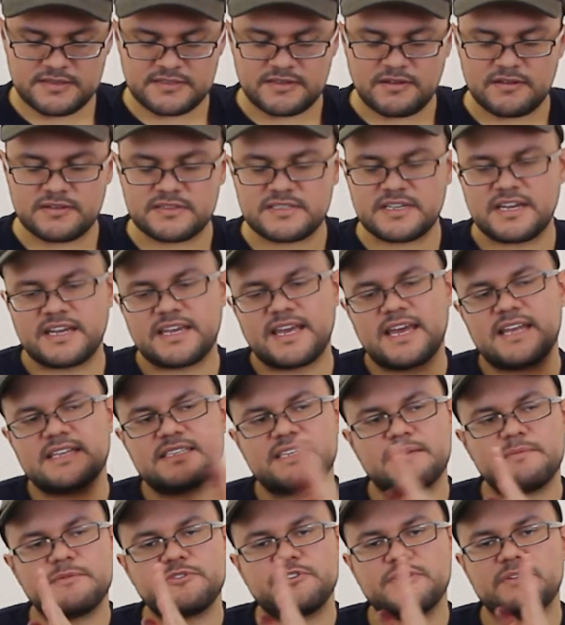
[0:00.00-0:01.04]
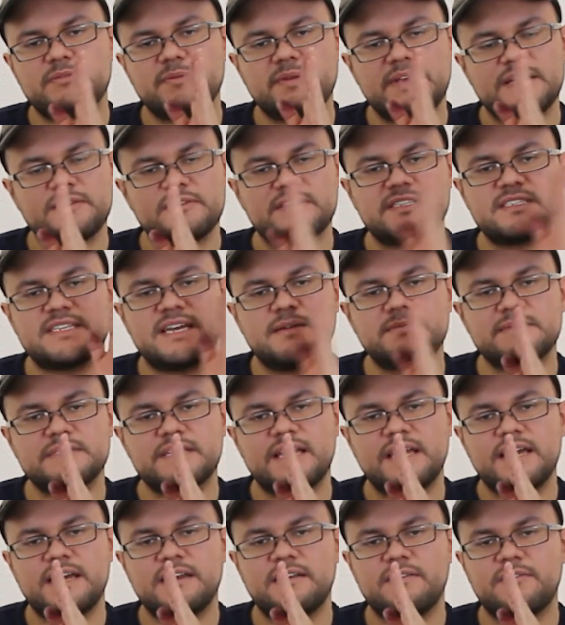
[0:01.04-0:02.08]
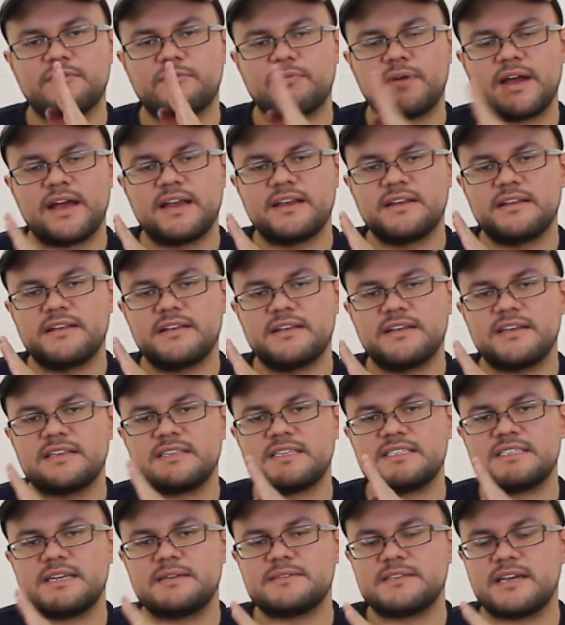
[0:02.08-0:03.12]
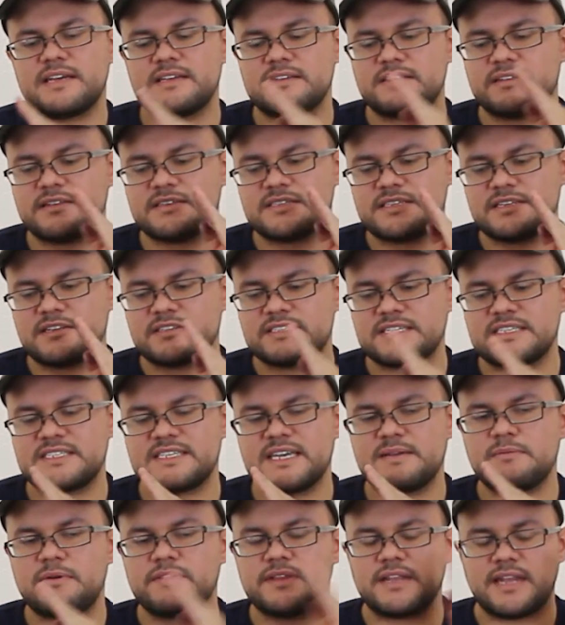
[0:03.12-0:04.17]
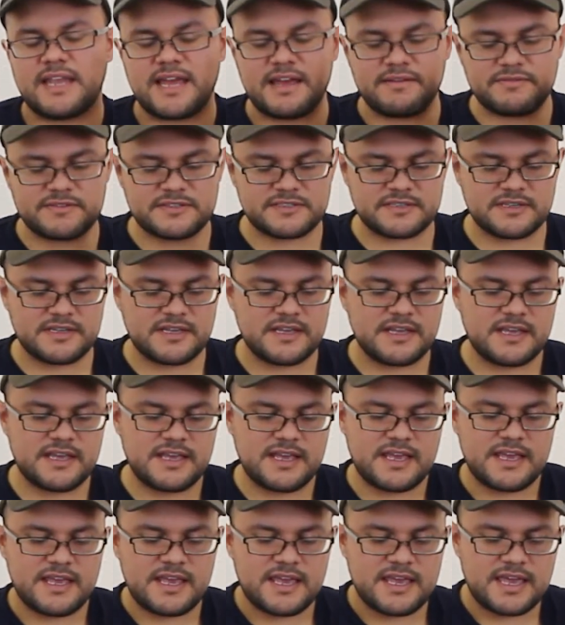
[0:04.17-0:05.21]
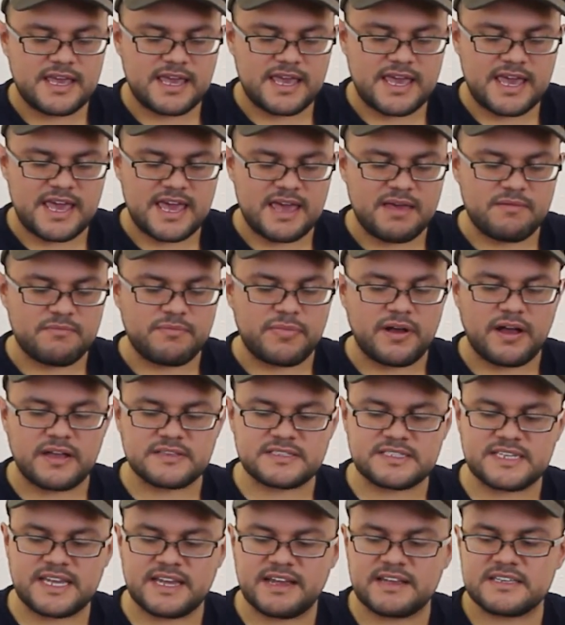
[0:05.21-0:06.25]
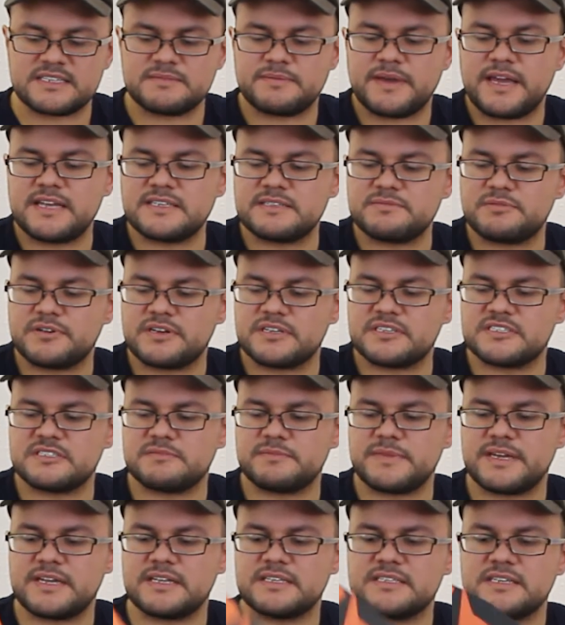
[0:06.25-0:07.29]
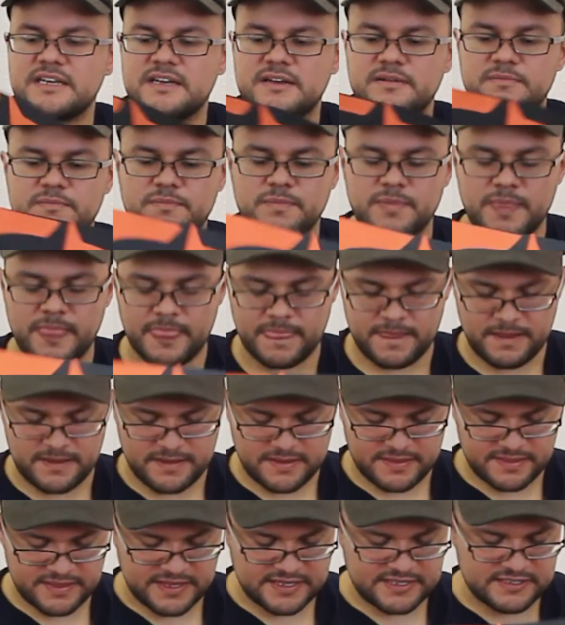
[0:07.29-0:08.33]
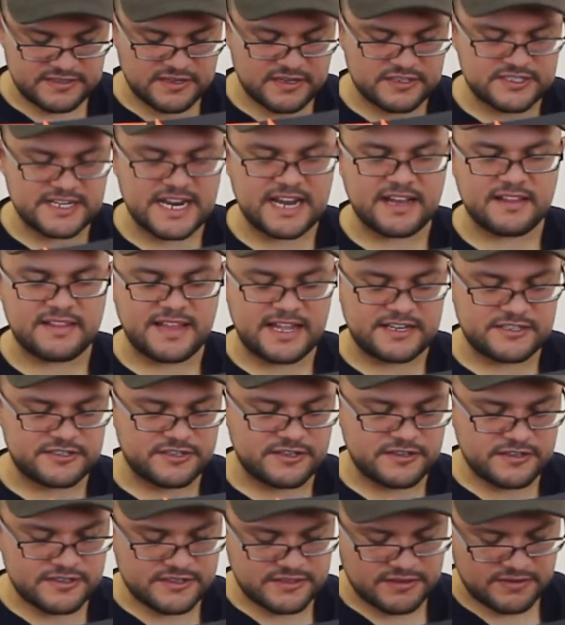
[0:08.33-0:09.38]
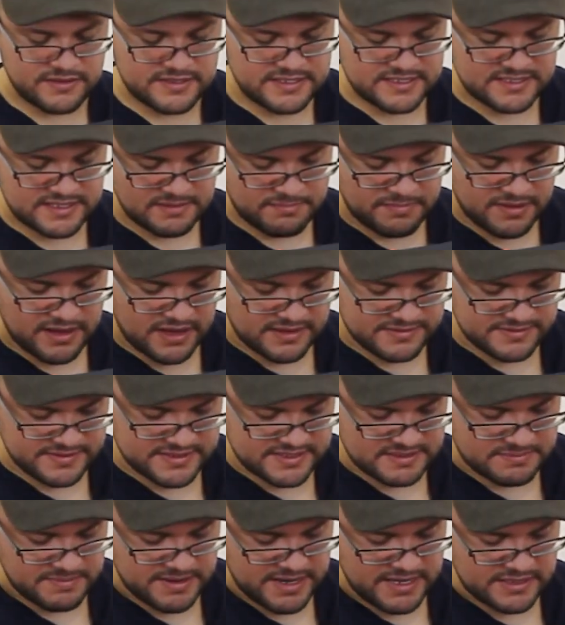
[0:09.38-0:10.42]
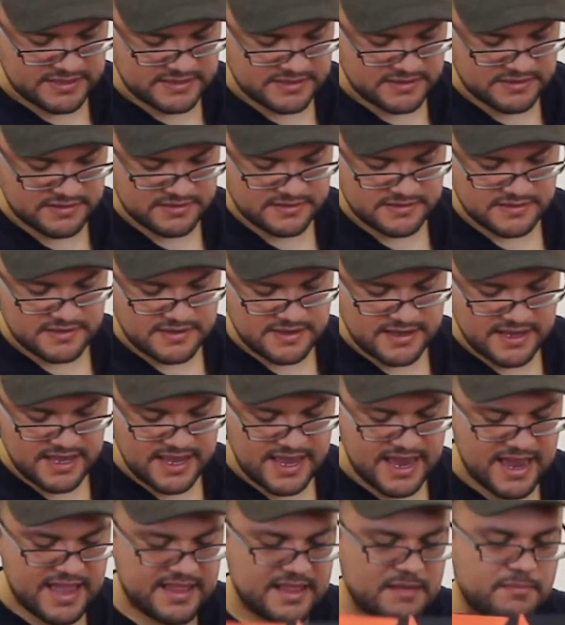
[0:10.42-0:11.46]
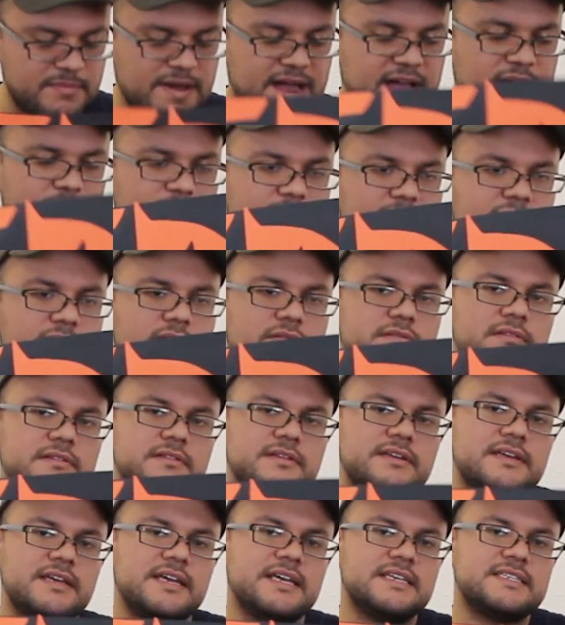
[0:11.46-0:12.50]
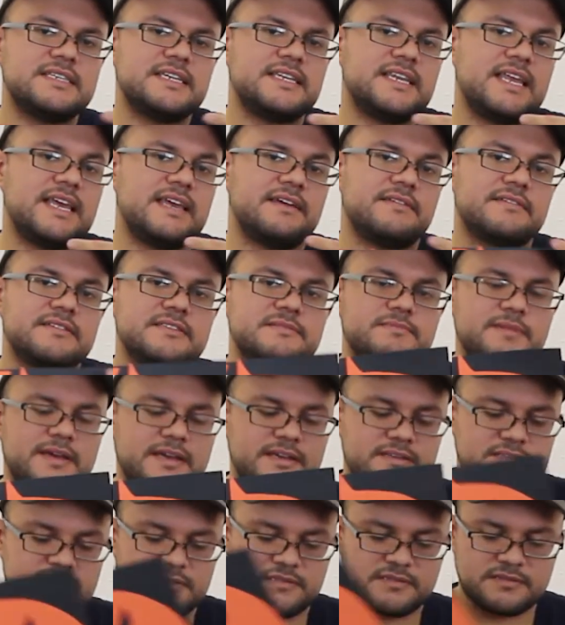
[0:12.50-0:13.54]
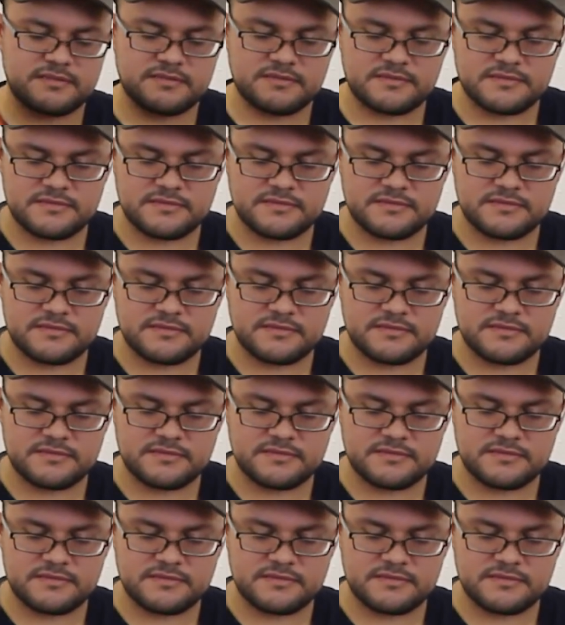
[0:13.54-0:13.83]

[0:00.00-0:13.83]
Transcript: So again, symmetry will be like the same side of the right, it's the same side, it looks the same on the left. And positive negative space pretty just means this is our jack-o'-lantern. So this is the positive space, and the background is a negative space.